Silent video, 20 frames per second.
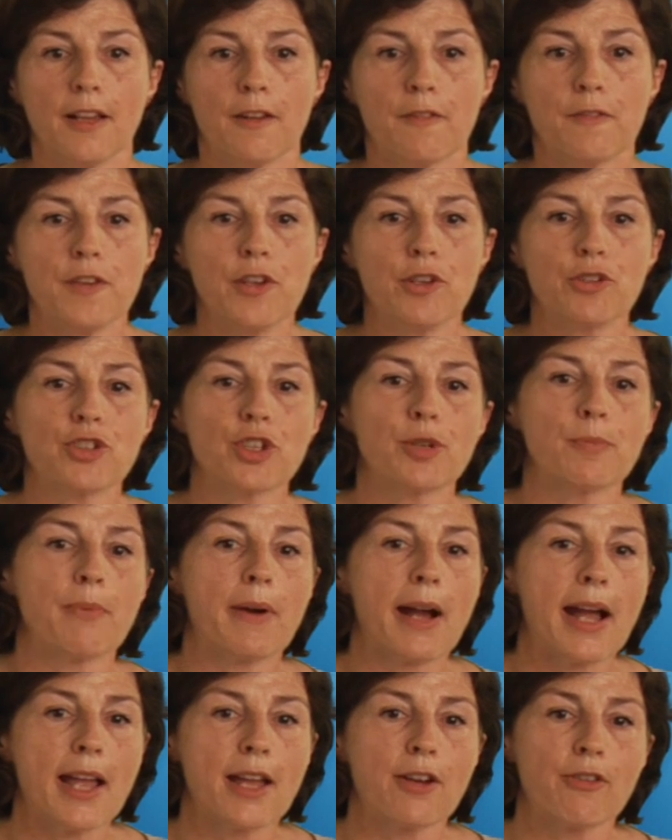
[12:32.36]
Future
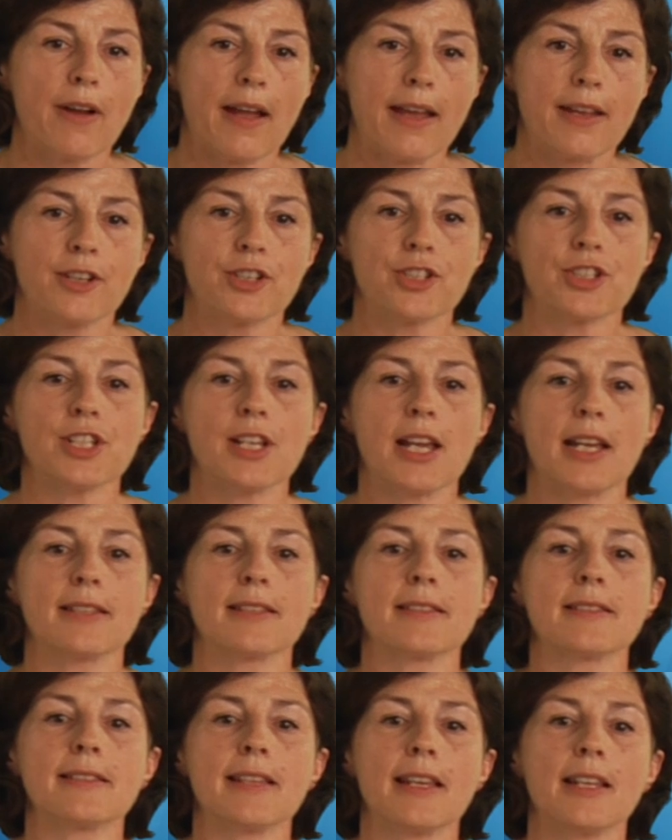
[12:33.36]
bioenergy and
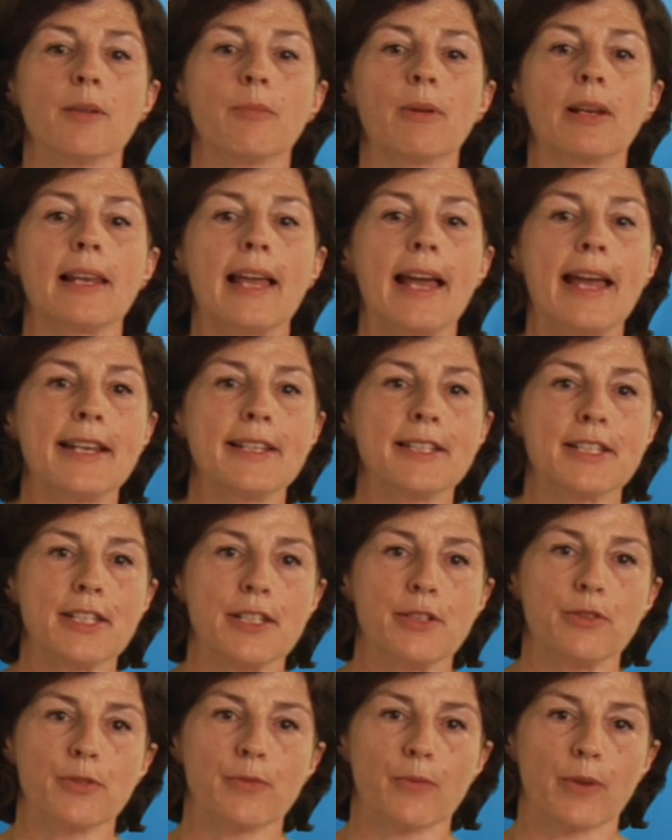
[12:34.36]
sustainable land
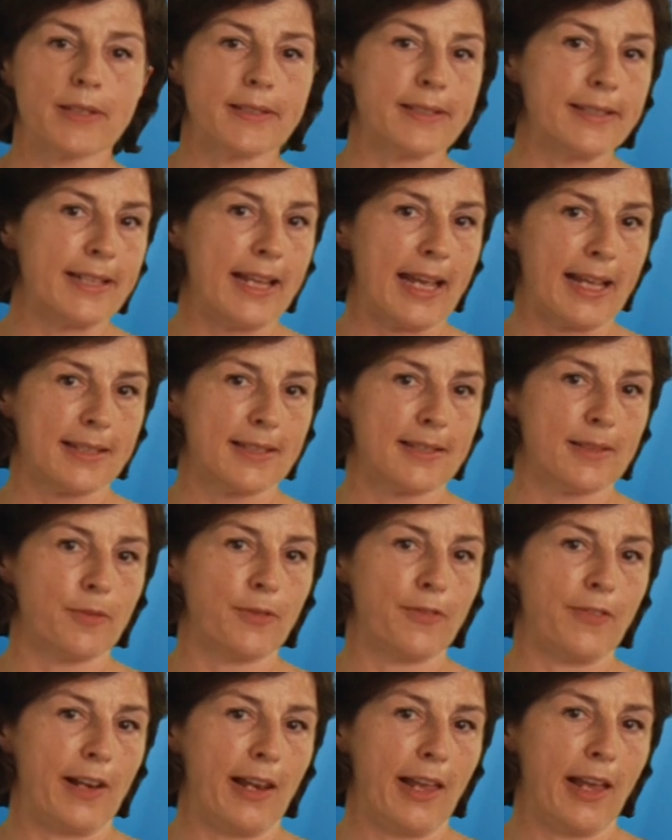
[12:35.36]
use was the next
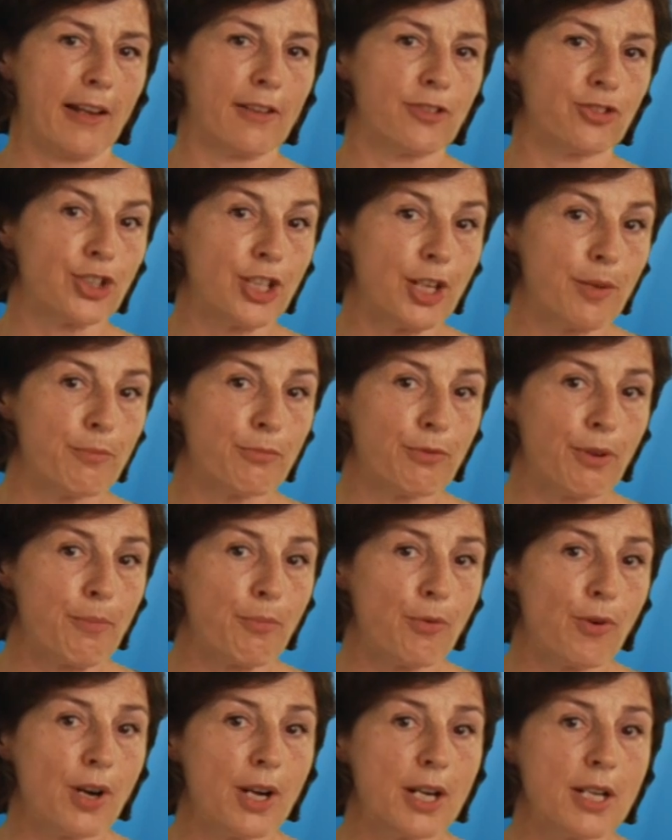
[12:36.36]
flagship
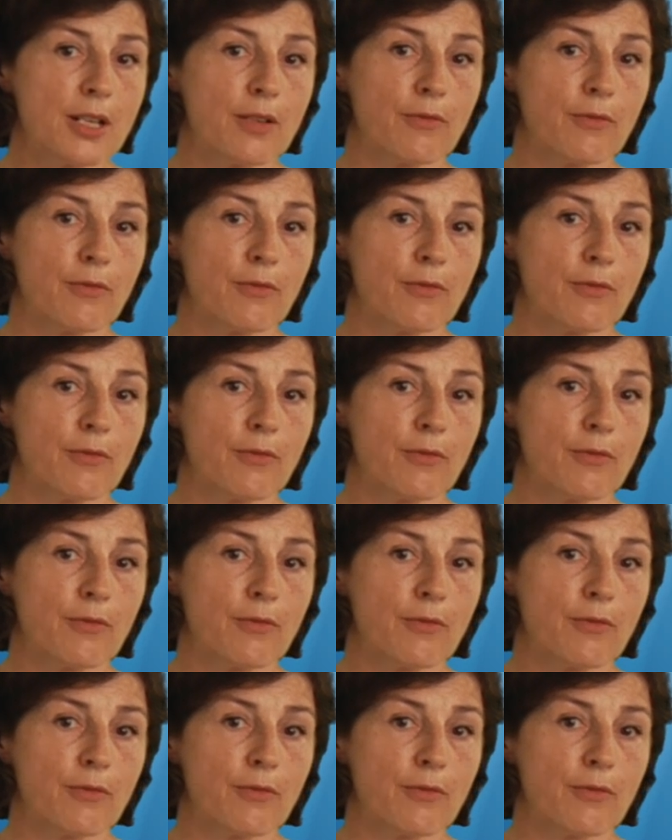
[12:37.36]
report.